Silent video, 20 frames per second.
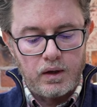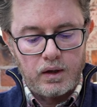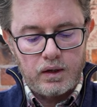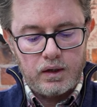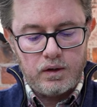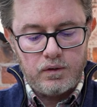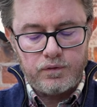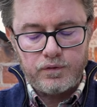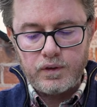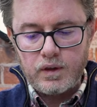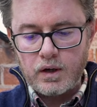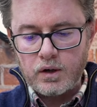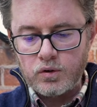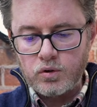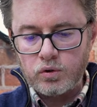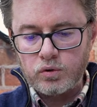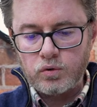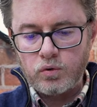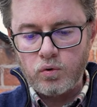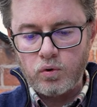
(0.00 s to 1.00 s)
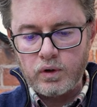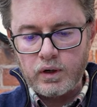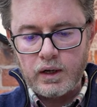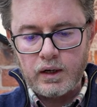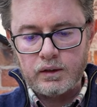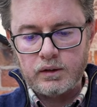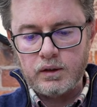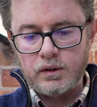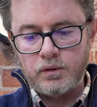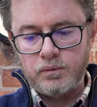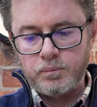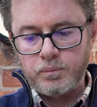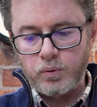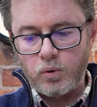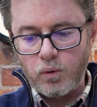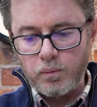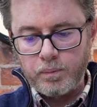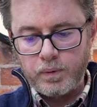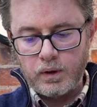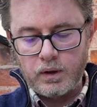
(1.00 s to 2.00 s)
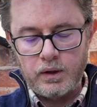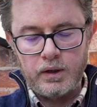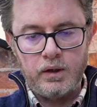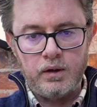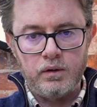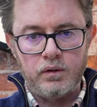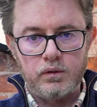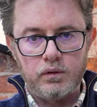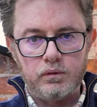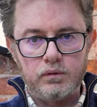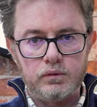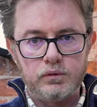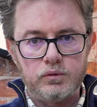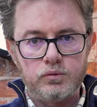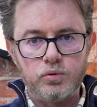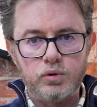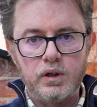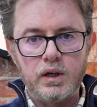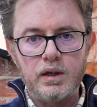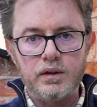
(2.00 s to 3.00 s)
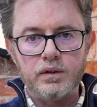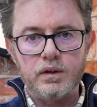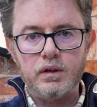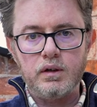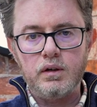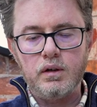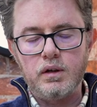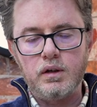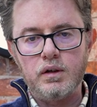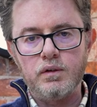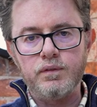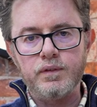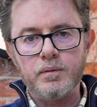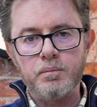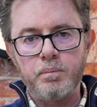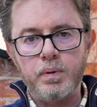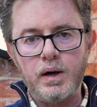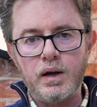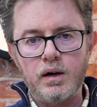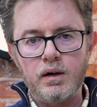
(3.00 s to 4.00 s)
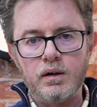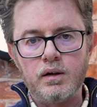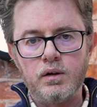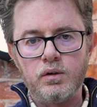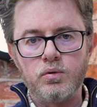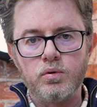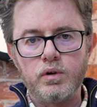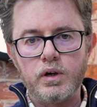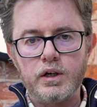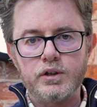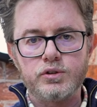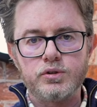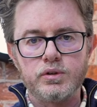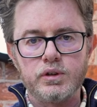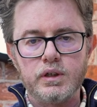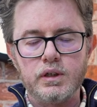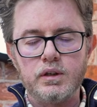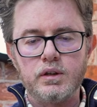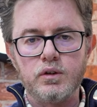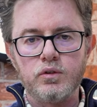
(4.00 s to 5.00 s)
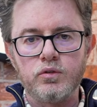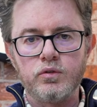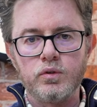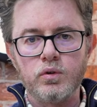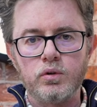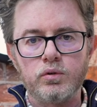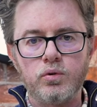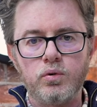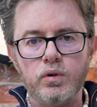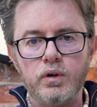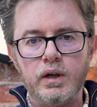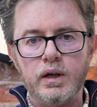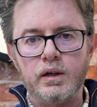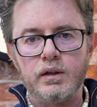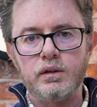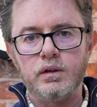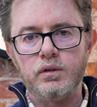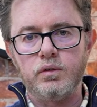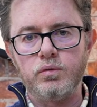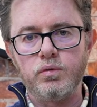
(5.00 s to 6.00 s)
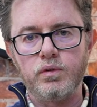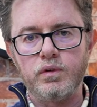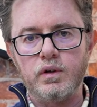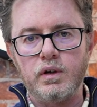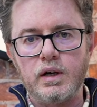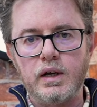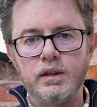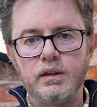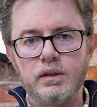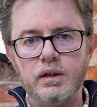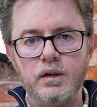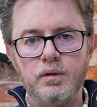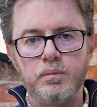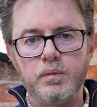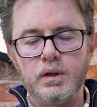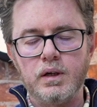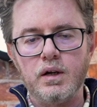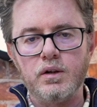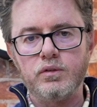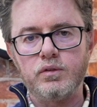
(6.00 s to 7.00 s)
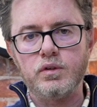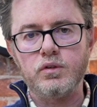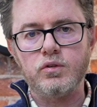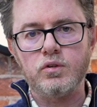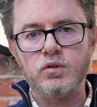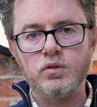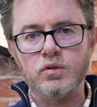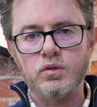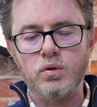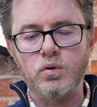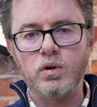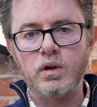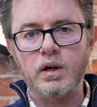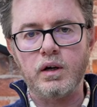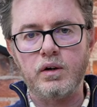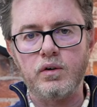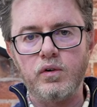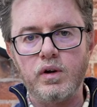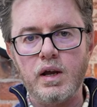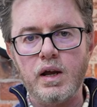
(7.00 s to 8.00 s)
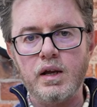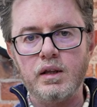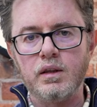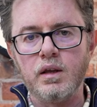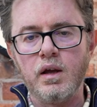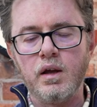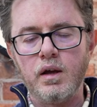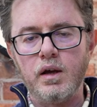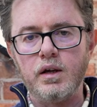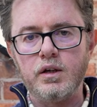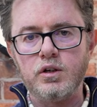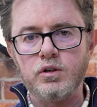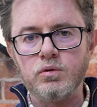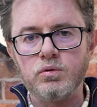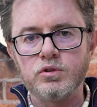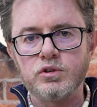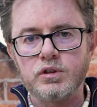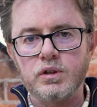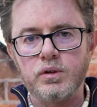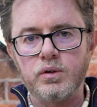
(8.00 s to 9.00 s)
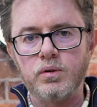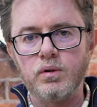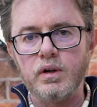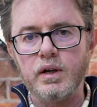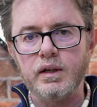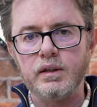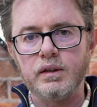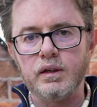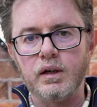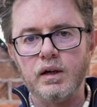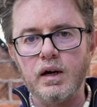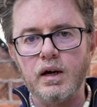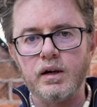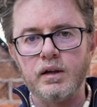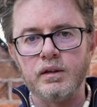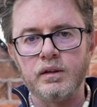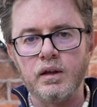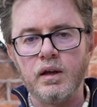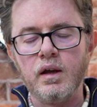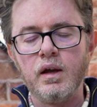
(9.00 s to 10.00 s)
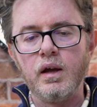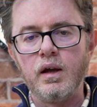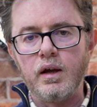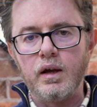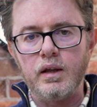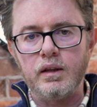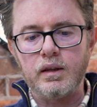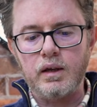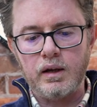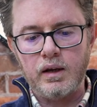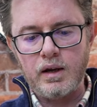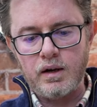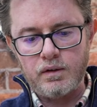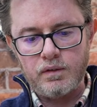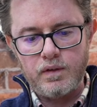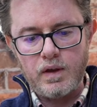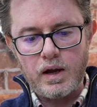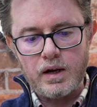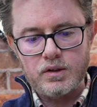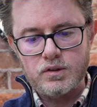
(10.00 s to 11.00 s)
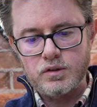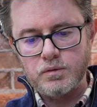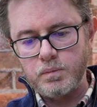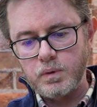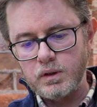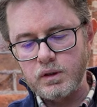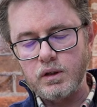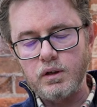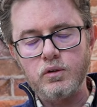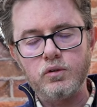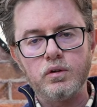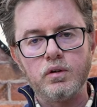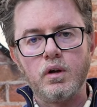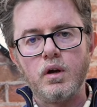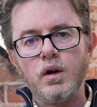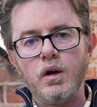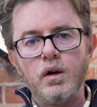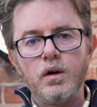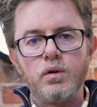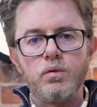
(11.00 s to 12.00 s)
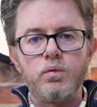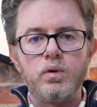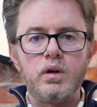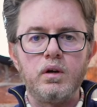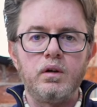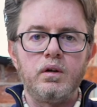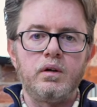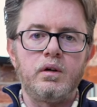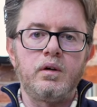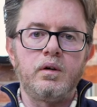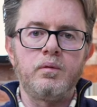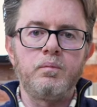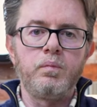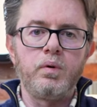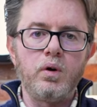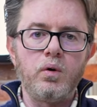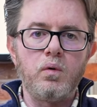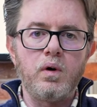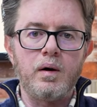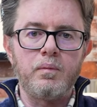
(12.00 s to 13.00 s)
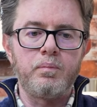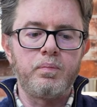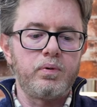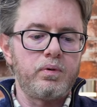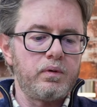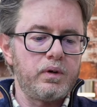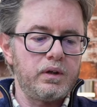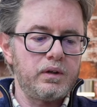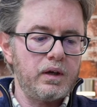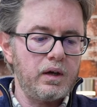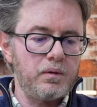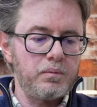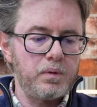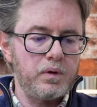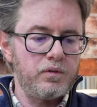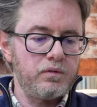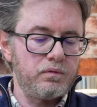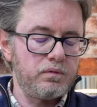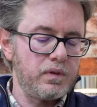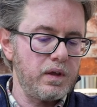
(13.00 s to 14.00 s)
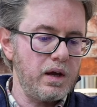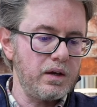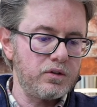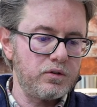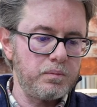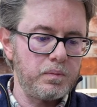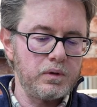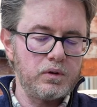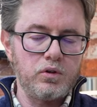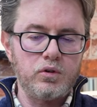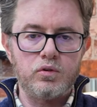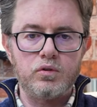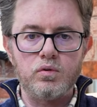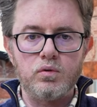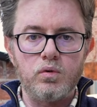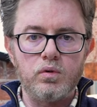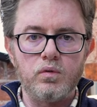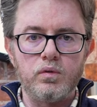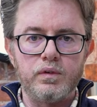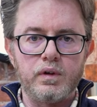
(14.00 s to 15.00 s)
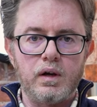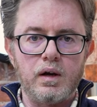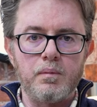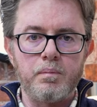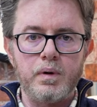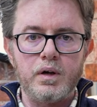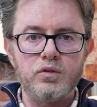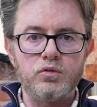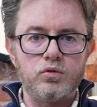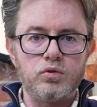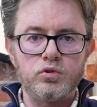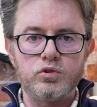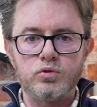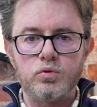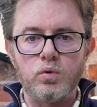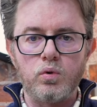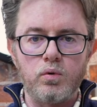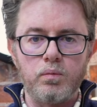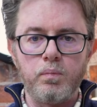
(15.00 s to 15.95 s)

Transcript: If they are not connected properly together, if the parallel connection kit is not connected to the right terminals, this is going to create a huge circulating current. And again, the IGBTs will blow up. It can be the IGBTs, the capacitors, or